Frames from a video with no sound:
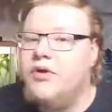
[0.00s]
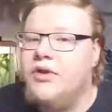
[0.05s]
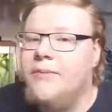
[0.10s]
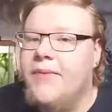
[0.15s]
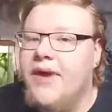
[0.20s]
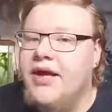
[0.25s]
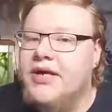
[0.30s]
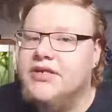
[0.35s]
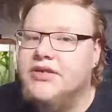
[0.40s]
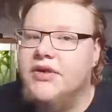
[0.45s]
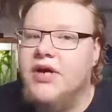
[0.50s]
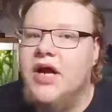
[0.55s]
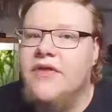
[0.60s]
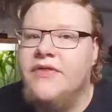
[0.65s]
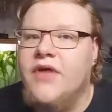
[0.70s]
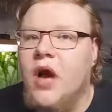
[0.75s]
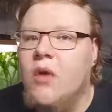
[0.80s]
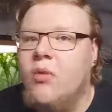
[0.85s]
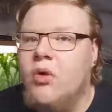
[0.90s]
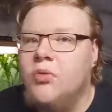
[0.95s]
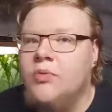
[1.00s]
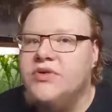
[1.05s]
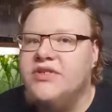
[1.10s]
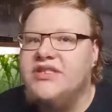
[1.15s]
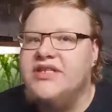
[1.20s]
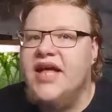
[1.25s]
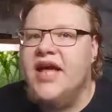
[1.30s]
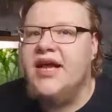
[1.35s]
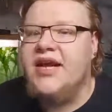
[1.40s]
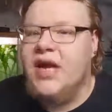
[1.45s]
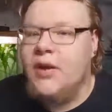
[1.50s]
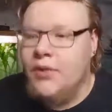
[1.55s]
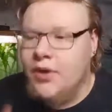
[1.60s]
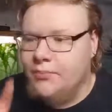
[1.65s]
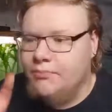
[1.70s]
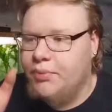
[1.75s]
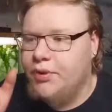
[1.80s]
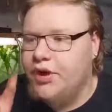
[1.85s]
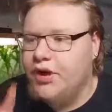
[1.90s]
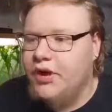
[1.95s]
betas where I thought one was dead, and I went
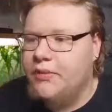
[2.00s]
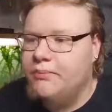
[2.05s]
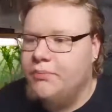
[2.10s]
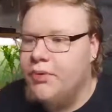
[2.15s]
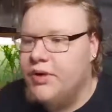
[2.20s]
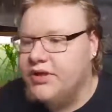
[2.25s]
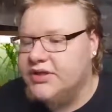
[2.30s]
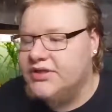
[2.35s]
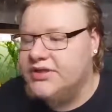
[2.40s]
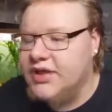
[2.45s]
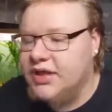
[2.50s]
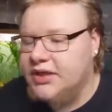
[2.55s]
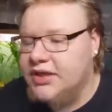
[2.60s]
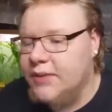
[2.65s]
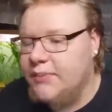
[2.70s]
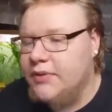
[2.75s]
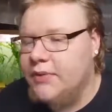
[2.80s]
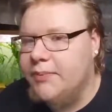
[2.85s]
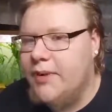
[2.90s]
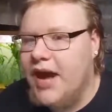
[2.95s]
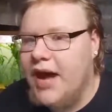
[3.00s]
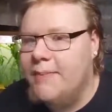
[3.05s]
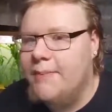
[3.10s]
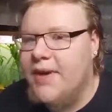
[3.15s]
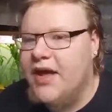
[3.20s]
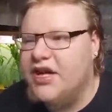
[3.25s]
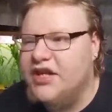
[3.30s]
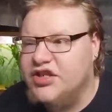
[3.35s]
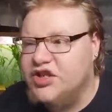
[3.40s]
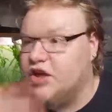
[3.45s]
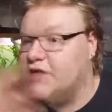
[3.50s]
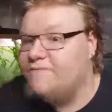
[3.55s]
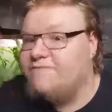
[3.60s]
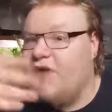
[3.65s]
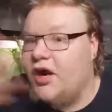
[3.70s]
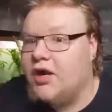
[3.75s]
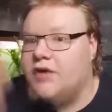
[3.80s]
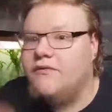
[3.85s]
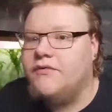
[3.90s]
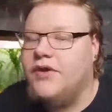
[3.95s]
and sucked up with the pipette, and it started
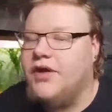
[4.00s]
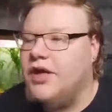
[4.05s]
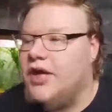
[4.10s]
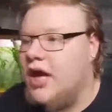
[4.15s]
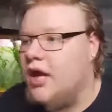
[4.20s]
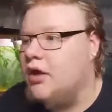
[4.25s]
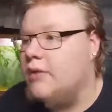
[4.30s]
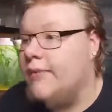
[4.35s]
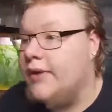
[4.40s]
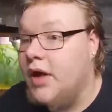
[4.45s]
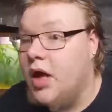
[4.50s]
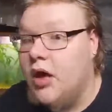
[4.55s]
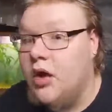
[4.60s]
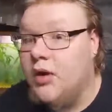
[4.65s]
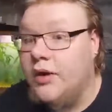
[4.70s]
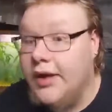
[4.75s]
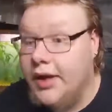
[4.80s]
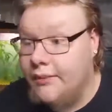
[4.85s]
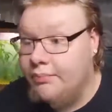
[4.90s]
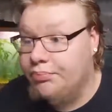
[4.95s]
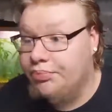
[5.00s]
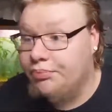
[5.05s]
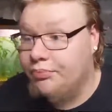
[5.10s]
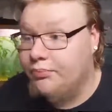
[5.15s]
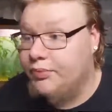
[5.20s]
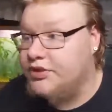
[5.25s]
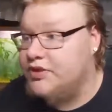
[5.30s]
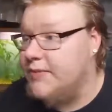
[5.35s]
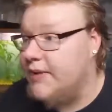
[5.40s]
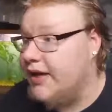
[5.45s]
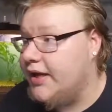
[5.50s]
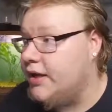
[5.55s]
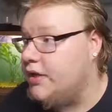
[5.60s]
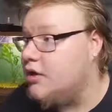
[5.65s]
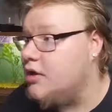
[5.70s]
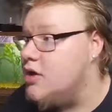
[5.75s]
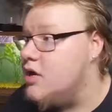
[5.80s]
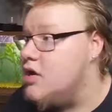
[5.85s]
fucking freaking out. And I'm like, oh okay, put you back in.